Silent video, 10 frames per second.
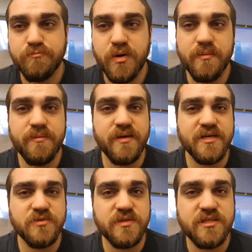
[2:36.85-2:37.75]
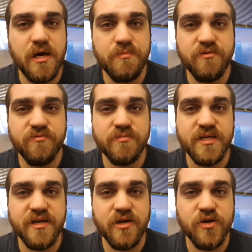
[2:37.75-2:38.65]
Probably because we stopped them from
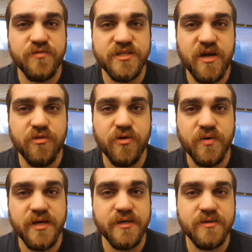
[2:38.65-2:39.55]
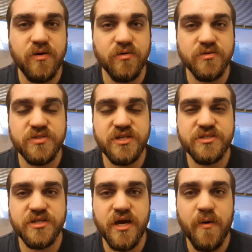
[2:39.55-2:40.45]
taking over South Korea all those
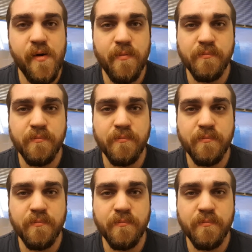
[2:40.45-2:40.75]
years ago.